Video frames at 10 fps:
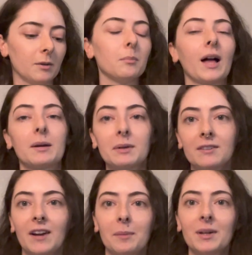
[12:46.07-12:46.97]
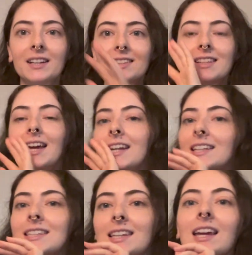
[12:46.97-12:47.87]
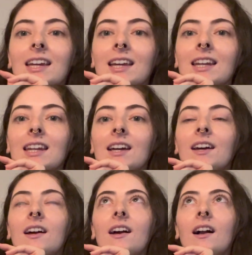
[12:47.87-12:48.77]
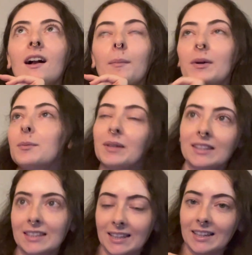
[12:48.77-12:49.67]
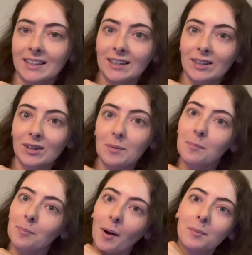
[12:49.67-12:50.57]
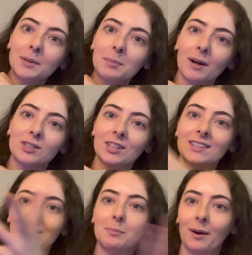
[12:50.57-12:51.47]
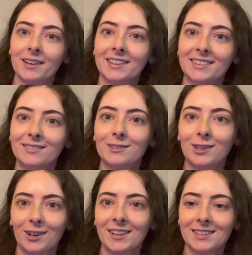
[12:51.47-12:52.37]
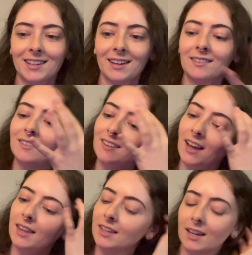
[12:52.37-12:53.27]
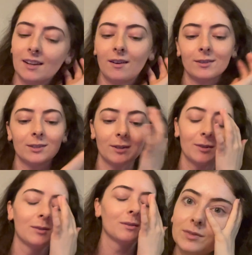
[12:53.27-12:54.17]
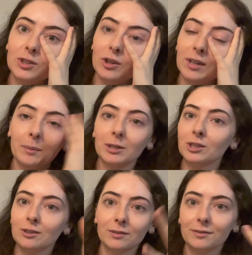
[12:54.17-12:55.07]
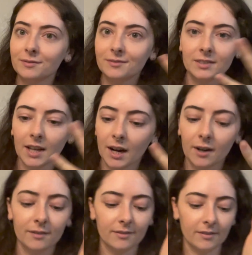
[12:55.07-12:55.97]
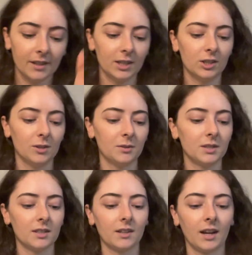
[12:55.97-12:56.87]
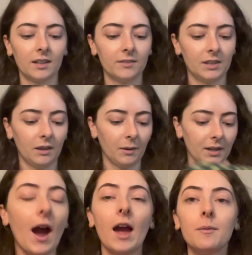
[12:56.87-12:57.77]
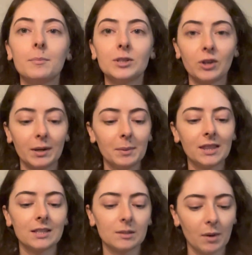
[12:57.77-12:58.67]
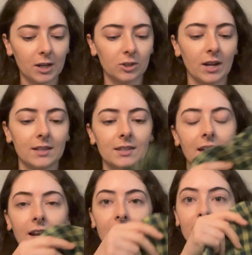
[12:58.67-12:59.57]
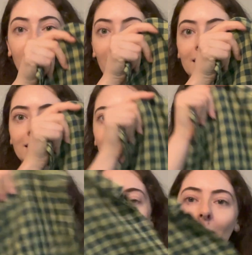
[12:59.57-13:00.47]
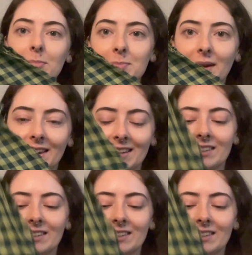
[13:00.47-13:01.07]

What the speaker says: Blackbird Fabrics, and it's taken about a month to get here, probably partially because I bought it during a sale and then also during a bunch of tariff issues. I live in the US. I've been trying to make this smock dress and I've had the top made